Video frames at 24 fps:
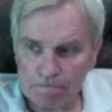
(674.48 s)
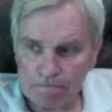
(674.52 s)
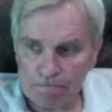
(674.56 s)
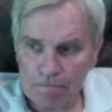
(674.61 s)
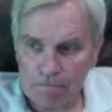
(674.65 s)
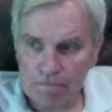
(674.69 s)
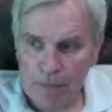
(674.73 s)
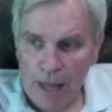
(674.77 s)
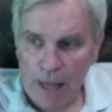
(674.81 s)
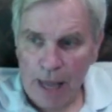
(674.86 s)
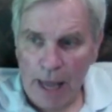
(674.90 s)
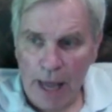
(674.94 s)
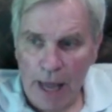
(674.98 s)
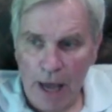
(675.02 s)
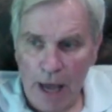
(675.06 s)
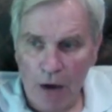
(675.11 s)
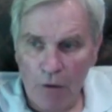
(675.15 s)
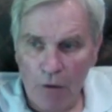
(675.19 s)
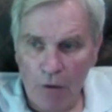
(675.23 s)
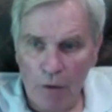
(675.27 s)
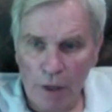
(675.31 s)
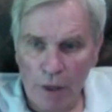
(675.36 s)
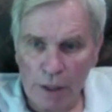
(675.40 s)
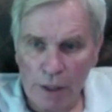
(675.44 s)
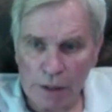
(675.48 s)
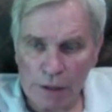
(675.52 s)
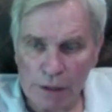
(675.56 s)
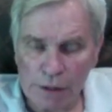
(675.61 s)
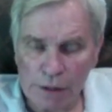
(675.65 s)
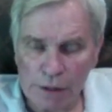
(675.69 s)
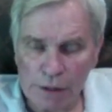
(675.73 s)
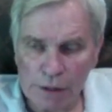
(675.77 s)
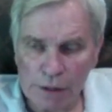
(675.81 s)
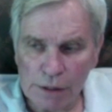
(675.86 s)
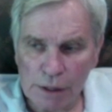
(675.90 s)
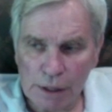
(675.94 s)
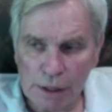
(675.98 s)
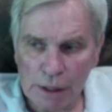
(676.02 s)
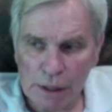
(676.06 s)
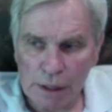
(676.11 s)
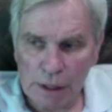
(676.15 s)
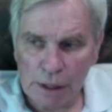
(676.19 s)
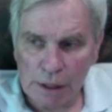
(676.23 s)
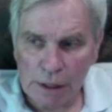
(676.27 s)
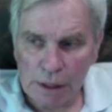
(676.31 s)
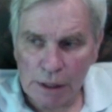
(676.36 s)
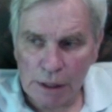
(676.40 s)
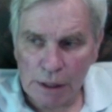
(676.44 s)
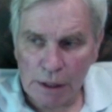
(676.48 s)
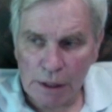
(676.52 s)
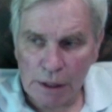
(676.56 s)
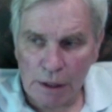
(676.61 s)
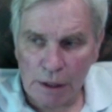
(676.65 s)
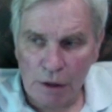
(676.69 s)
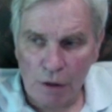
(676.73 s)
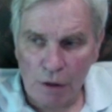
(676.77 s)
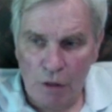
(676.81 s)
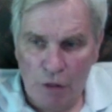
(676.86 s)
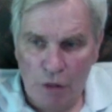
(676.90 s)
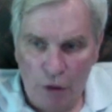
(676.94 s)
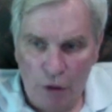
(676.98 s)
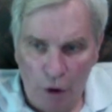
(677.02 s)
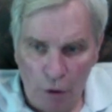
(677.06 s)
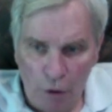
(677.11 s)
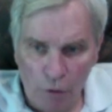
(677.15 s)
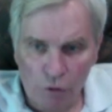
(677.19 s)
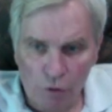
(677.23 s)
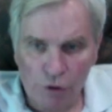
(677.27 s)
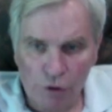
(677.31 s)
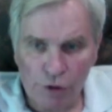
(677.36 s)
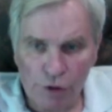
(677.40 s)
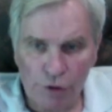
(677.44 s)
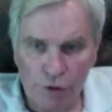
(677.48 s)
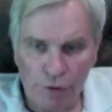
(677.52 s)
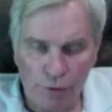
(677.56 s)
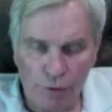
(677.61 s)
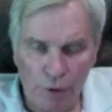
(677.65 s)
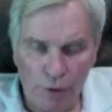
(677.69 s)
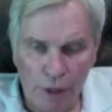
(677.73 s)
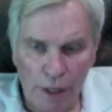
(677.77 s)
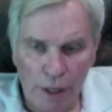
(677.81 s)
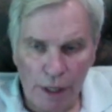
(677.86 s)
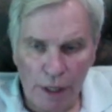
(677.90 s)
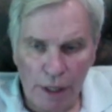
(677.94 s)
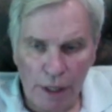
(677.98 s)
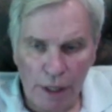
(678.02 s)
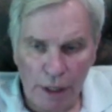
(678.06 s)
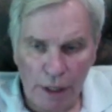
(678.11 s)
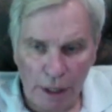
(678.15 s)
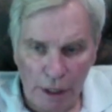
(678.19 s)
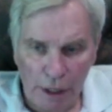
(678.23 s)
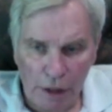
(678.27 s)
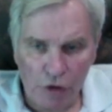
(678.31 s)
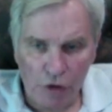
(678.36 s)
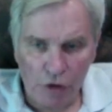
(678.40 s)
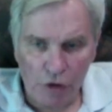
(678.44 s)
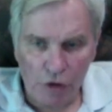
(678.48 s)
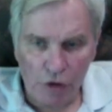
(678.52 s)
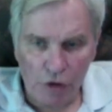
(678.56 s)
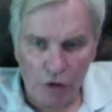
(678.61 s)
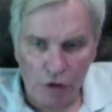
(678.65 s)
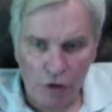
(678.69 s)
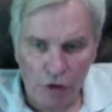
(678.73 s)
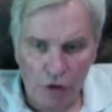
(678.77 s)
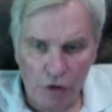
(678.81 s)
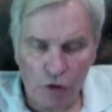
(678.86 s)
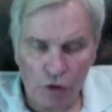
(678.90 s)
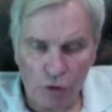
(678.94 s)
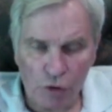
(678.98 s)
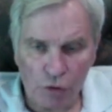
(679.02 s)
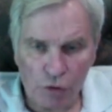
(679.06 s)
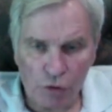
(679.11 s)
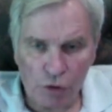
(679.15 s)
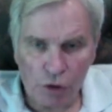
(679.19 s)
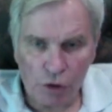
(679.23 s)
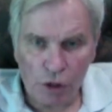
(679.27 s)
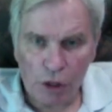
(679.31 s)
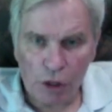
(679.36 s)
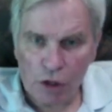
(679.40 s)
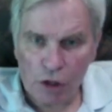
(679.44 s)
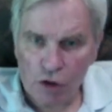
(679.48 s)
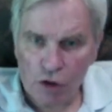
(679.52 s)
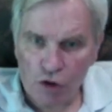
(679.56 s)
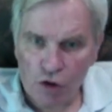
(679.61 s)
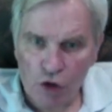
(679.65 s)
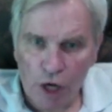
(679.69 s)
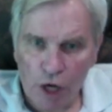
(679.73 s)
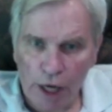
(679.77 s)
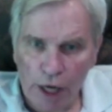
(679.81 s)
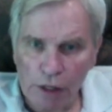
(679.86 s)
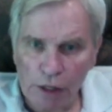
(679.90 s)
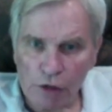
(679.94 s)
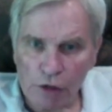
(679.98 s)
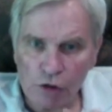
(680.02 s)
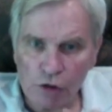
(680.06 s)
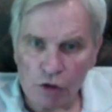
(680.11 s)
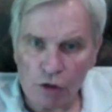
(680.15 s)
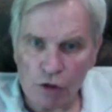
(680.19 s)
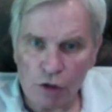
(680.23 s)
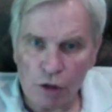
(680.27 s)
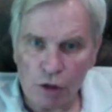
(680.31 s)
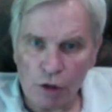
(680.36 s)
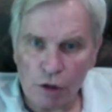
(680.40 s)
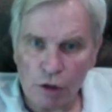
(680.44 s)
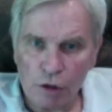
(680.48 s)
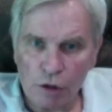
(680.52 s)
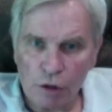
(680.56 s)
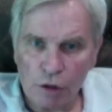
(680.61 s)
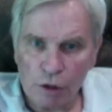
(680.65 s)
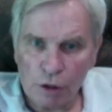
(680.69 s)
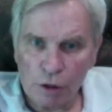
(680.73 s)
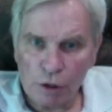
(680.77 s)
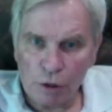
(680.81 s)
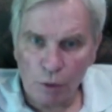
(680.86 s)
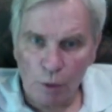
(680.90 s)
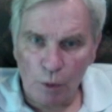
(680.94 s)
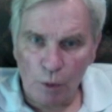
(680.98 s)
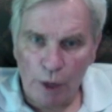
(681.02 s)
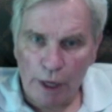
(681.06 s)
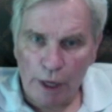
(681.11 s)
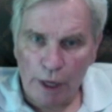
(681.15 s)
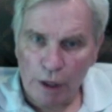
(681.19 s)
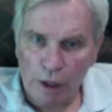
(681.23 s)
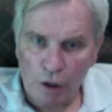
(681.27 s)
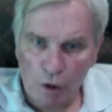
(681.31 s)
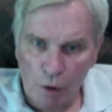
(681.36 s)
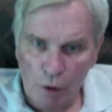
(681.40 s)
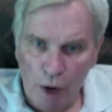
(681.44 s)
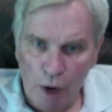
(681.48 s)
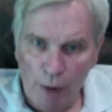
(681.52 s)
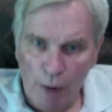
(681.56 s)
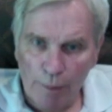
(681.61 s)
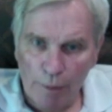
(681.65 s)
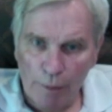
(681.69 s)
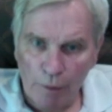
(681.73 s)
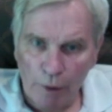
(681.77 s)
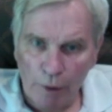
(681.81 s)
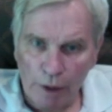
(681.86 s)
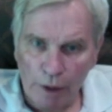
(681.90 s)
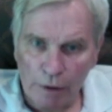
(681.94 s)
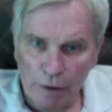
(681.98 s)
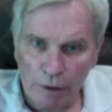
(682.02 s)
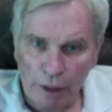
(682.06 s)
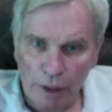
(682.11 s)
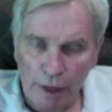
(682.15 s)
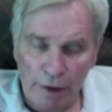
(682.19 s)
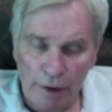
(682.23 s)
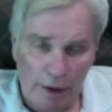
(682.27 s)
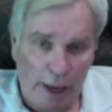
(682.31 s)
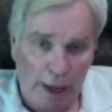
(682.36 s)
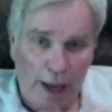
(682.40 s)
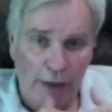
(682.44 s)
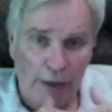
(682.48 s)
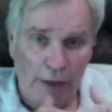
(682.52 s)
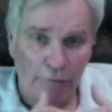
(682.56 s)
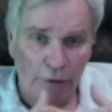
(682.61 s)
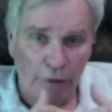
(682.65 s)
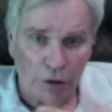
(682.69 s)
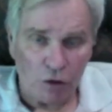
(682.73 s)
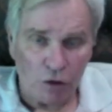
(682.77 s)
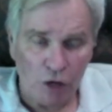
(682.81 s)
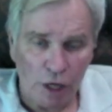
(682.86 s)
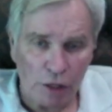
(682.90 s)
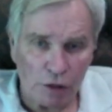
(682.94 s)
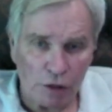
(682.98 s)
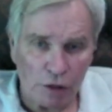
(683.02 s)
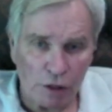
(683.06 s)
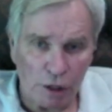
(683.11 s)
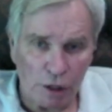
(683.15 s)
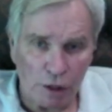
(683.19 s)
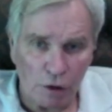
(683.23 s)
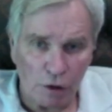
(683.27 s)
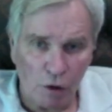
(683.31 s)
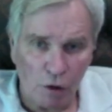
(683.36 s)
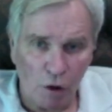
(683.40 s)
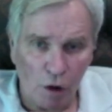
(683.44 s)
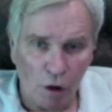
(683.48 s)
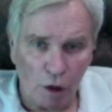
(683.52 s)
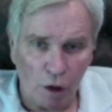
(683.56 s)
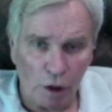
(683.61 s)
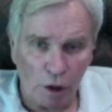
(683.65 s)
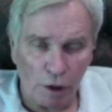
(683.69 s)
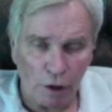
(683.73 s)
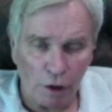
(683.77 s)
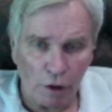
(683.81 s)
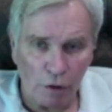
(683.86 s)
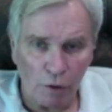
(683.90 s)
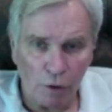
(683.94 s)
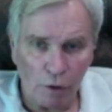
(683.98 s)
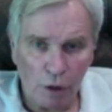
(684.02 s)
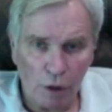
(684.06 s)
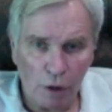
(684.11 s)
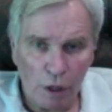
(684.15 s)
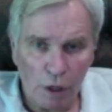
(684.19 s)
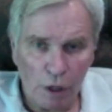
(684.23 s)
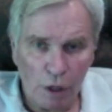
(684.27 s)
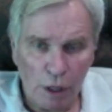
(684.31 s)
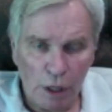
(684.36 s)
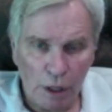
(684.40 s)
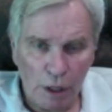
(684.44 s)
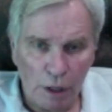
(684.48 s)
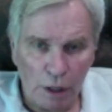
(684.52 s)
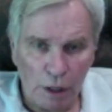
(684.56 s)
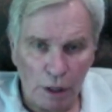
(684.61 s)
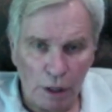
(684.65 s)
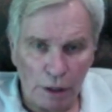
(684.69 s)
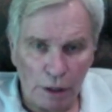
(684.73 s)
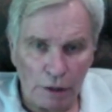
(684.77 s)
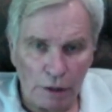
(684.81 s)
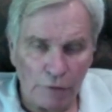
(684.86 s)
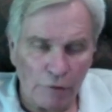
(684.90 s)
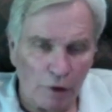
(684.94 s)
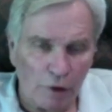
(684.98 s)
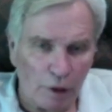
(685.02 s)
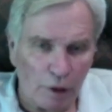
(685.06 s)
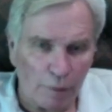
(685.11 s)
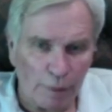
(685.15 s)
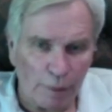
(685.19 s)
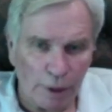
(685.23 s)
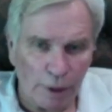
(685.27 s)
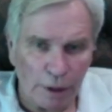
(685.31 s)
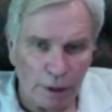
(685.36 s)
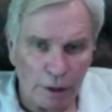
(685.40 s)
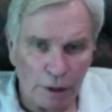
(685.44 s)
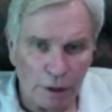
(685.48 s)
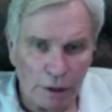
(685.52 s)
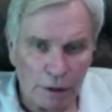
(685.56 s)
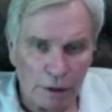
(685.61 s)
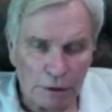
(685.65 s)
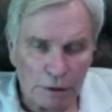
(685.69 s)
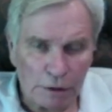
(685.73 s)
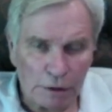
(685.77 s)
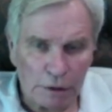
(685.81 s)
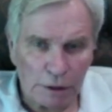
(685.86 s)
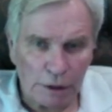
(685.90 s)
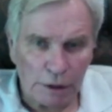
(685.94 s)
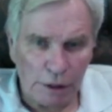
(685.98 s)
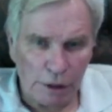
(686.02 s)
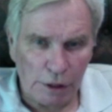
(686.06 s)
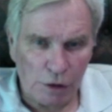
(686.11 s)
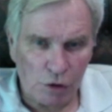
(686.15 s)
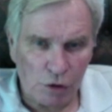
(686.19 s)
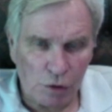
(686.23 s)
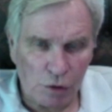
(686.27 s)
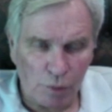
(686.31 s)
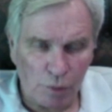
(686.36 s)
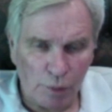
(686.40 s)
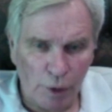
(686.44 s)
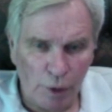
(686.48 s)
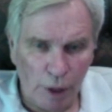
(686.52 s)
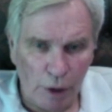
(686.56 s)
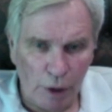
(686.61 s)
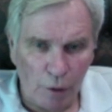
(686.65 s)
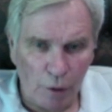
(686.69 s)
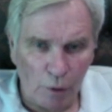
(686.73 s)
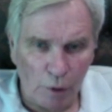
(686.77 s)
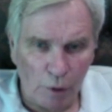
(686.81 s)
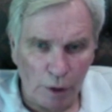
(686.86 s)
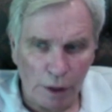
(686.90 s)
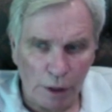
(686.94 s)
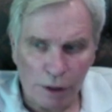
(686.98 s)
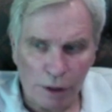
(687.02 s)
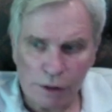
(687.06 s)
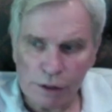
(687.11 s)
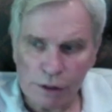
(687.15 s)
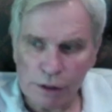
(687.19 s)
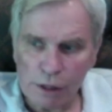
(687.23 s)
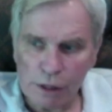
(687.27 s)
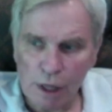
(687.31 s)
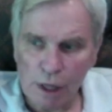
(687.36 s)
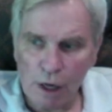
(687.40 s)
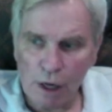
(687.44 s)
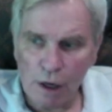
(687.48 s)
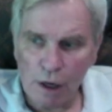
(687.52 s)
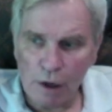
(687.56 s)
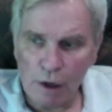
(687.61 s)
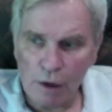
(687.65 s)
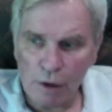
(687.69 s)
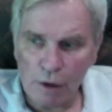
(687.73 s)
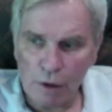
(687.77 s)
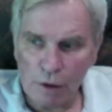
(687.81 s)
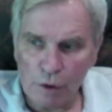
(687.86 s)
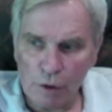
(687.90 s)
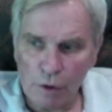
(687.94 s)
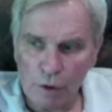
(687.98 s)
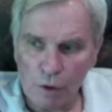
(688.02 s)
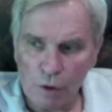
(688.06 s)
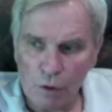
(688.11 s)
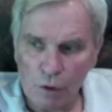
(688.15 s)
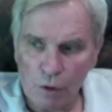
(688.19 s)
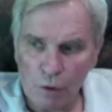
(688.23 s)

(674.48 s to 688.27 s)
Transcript: how has those three issues changed the way you operate? Have they changed it at all? Are you developing additional priorities? Are you